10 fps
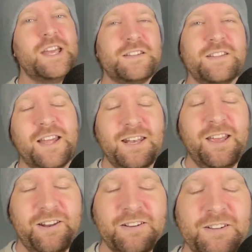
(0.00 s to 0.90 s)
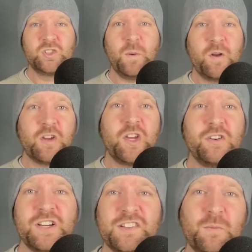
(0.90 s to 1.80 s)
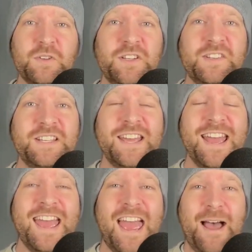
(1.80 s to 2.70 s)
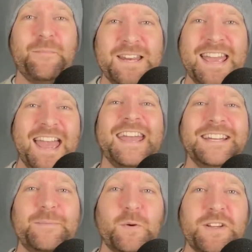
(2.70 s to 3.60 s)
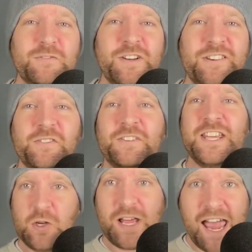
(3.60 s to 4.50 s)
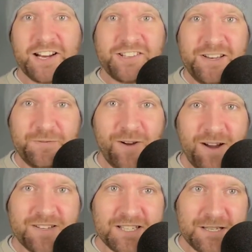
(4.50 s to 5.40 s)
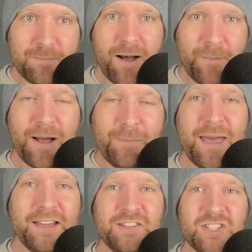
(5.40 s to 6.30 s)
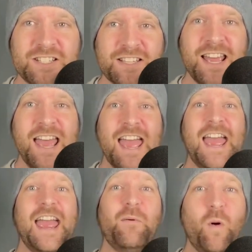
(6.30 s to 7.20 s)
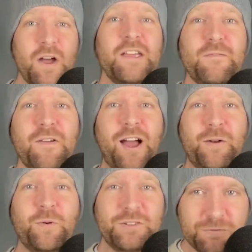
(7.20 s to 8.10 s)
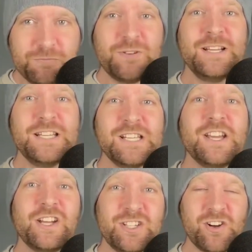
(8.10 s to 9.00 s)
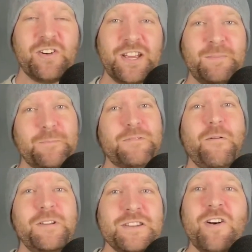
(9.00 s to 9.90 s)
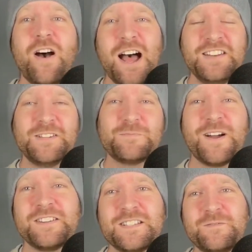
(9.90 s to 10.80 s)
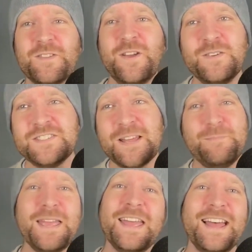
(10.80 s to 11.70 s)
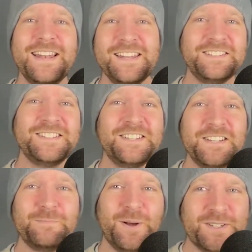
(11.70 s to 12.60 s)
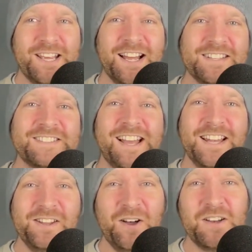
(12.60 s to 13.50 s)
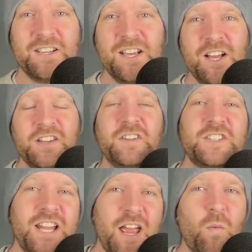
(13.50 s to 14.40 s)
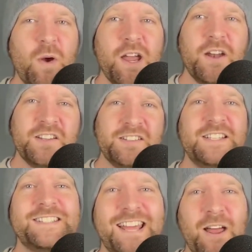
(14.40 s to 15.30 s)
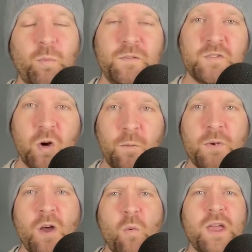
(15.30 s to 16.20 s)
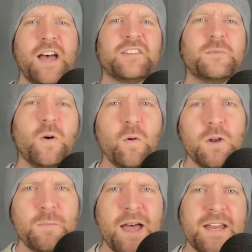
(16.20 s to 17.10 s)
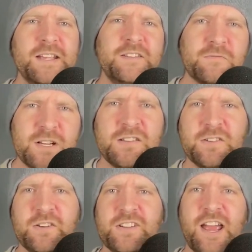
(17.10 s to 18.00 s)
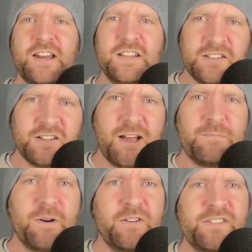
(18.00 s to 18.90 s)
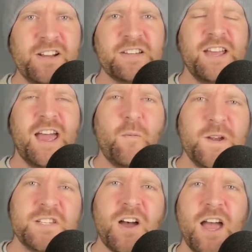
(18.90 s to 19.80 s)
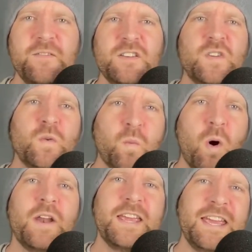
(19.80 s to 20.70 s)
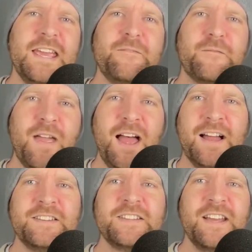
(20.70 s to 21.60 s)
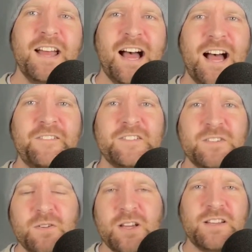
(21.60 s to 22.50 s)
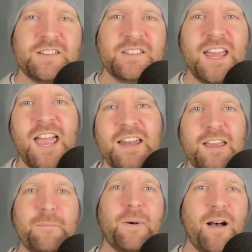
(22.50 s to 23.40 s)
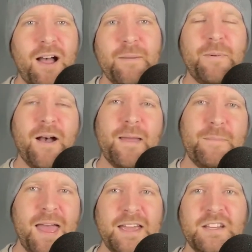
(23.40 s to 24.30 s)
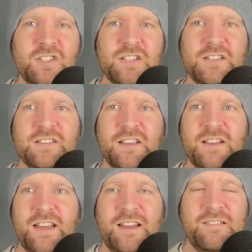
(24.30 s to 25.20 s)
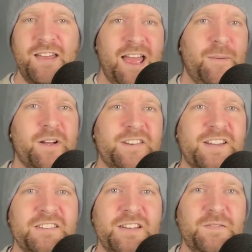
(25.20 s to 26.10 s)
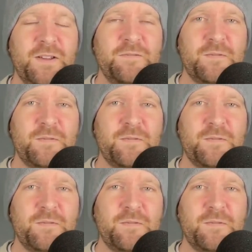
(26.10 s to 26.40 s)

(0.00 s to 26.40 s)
we get to that later. Tom got curious and wanted to see how many AWS credentials he could actually find in PyPi packages. And what he found was really shocking, but probably not unsurprising for those that may listen to this podcast a lot. So today we're going to sit down with Tom. We ask him all about his research and his side project, and we dive into what he found after scanning PyPi packages and how much sensitive